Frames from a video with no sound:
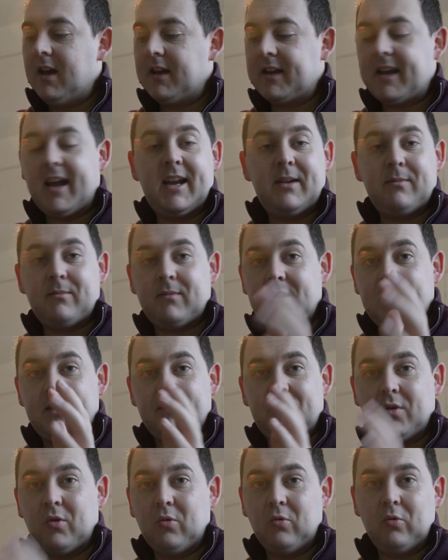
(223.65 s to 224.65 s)
Came
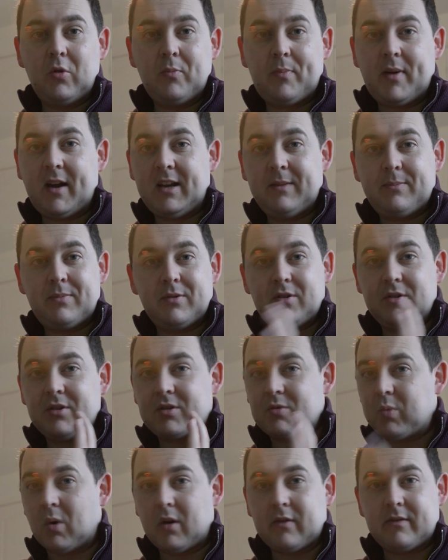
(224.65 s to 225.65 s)
with all the
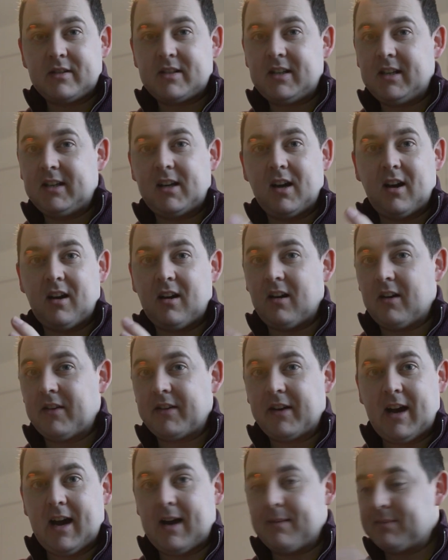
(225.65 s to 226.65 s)
papers, warranty
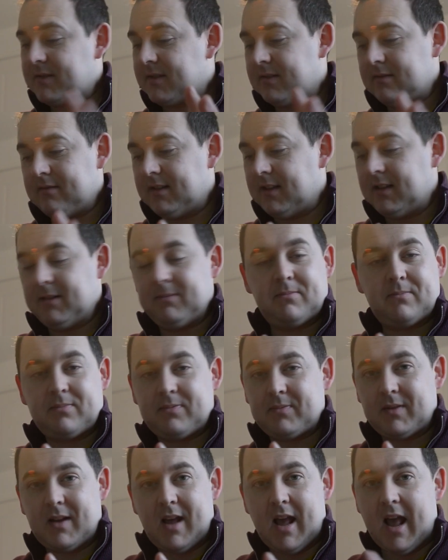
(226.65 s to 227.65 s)
card, absolutely
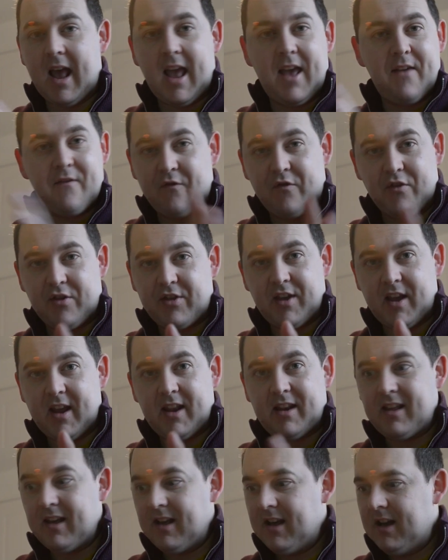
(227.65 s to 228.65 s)

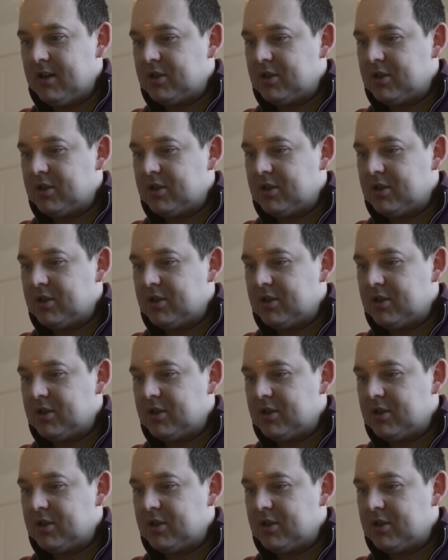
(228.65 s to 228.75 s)
everything,